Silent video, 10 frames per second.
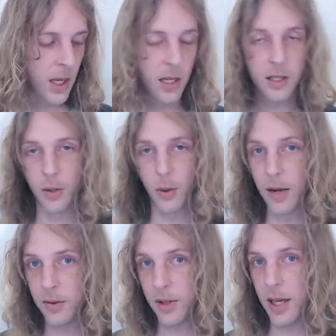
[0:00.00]
so
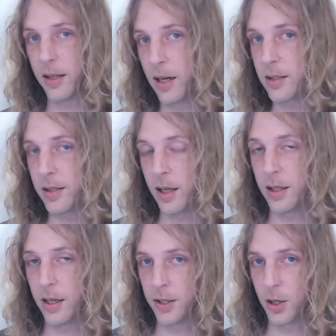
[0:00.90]
after that, the next day
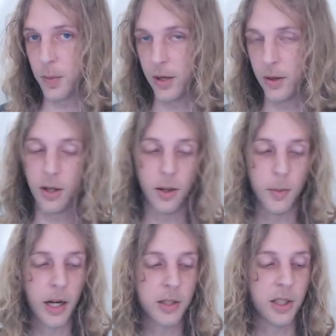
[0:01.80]
that I took them out, I
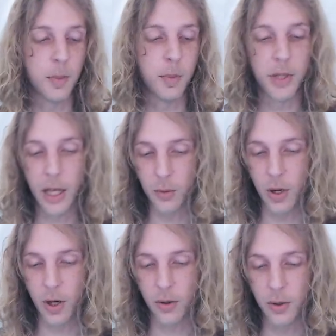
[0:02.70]
actually banana
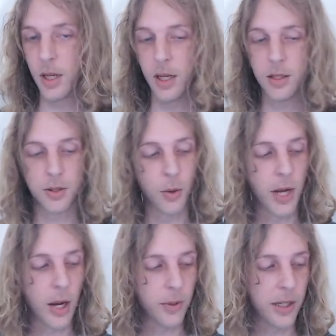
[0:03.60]
rockered them. So
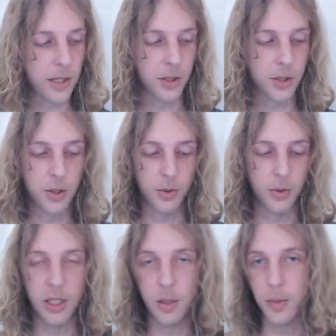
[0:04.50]
now in addition to
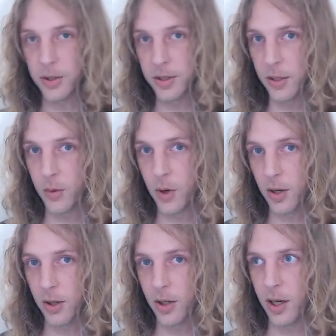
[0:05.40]
the built-in
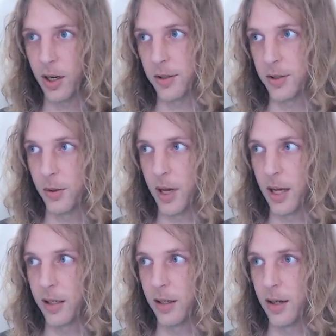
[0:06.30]
rocker, I also
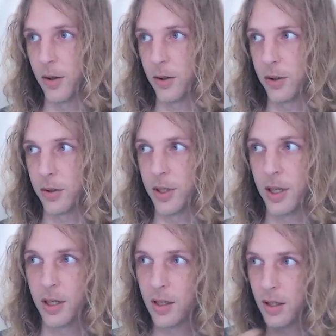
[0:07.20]
added another
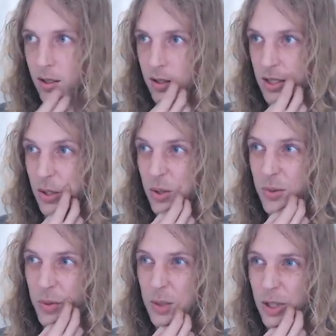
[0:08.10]
2 to
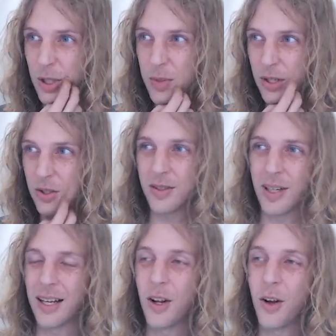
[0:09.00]
3 millimeters.
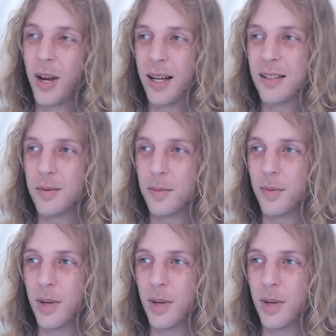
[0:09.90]
I don't know, I had some